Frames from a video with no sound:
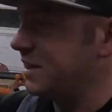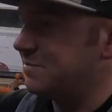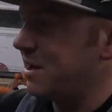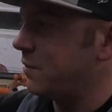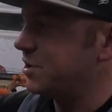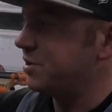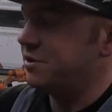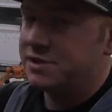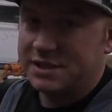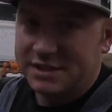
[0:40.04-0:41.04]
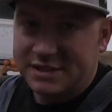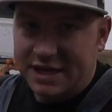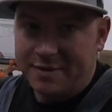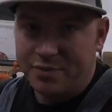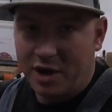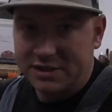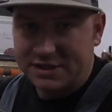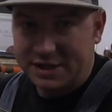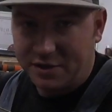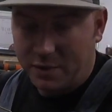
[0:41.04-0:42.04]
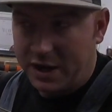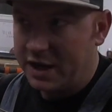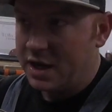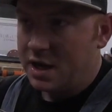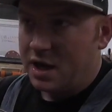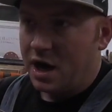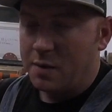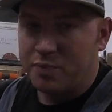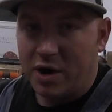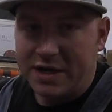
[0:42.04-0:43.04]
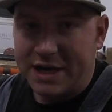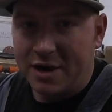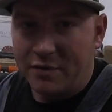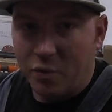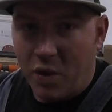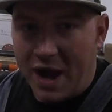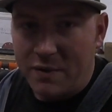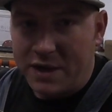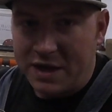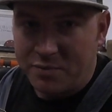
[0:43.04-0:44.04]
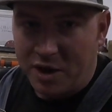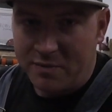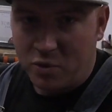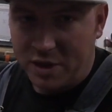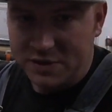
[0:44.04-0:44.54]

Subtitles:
doesn't matter what you're using, it's the same process either way. A breakdown of why we need breadboard